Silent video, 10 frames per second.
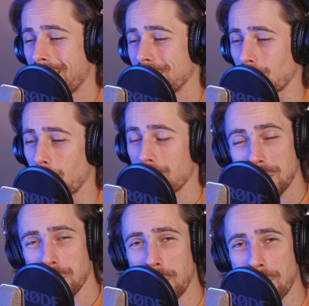So
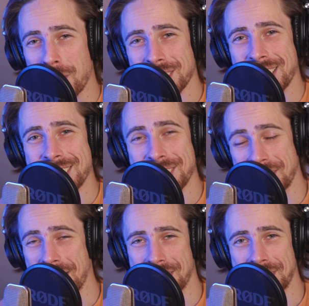thank you very much and see
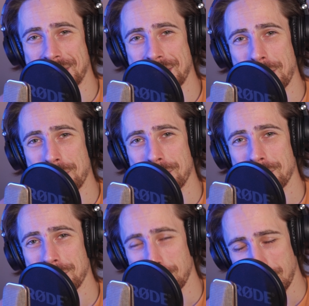you guys next time.
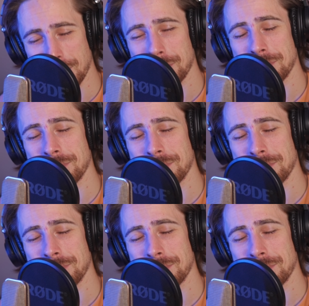Bye.